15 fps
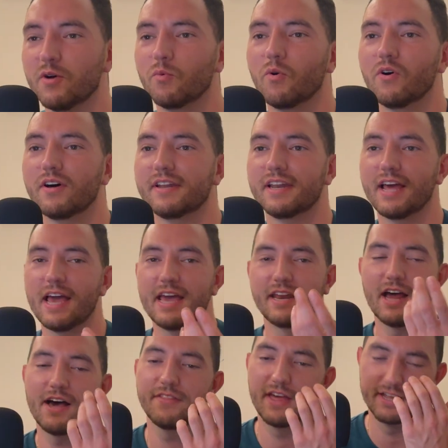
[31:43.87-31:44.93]
Well,
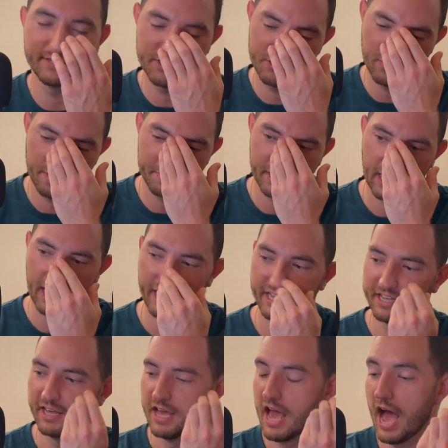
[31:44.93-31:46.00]
and on that too, I mean,
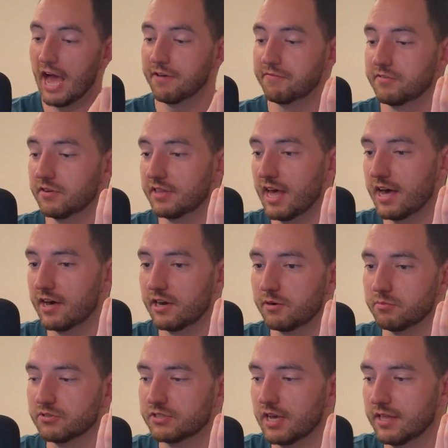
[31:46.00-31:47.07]
I feel that
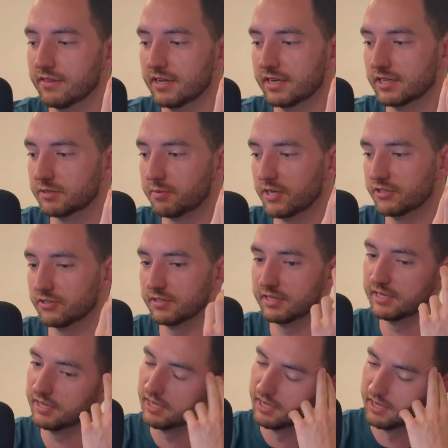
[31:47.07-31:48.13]
100%. Like,
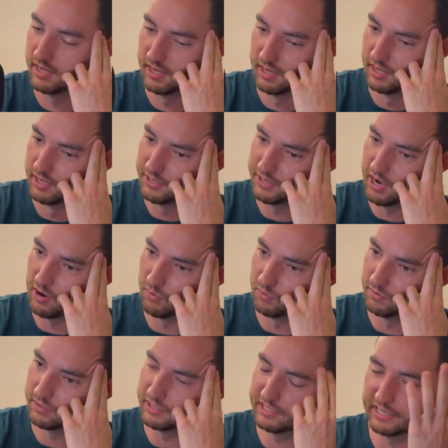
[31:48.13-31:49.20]
especially,
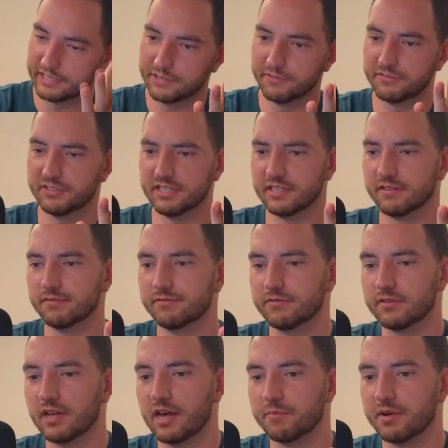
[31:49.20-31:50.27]
like you've seen
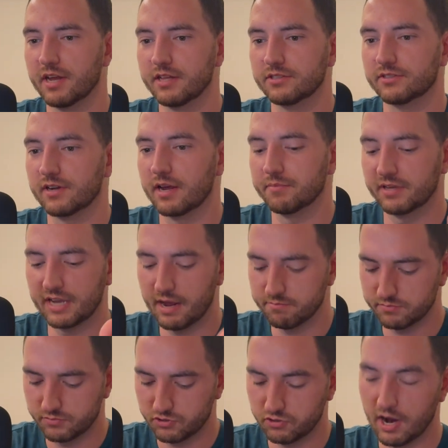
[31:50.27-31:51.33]
on my Instagram, like
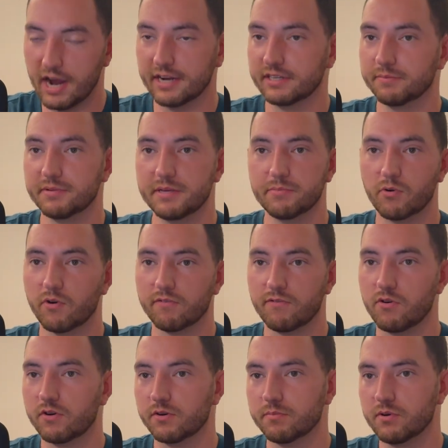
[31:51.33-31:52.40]
I'm trying to be more
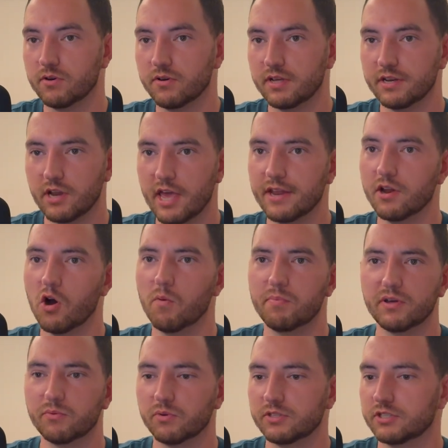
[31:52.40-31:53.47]
vulnerable and
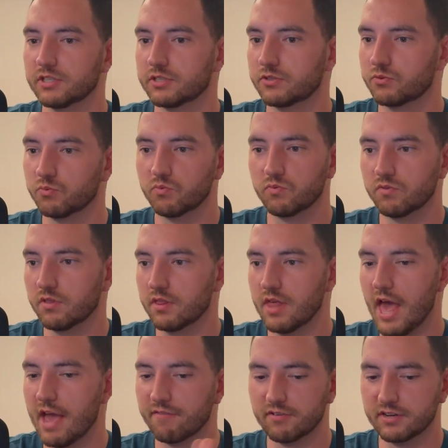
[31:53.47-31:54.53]
open with just
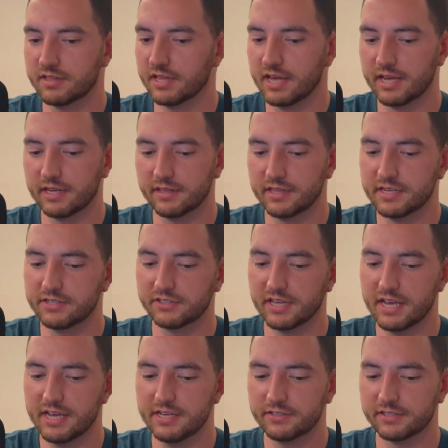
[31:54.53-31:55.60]
everything these
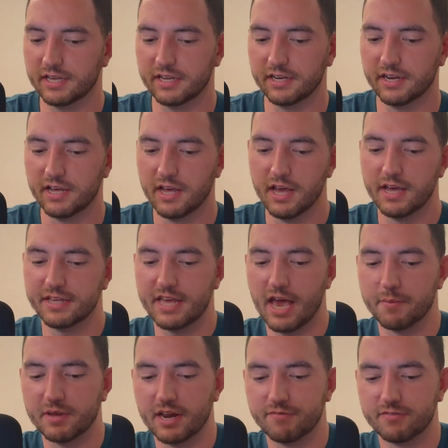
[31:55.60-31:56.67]
days. And yeah,
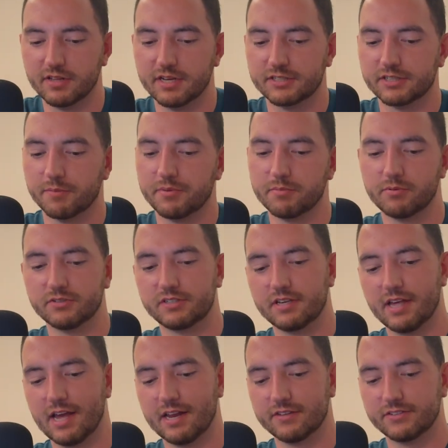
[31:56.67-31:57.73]
I mean, I feel like some people see
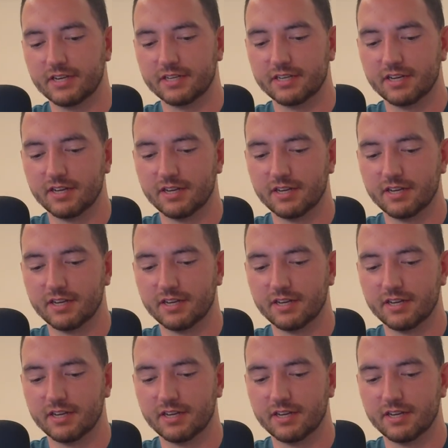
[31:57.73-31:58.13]
that and it's like,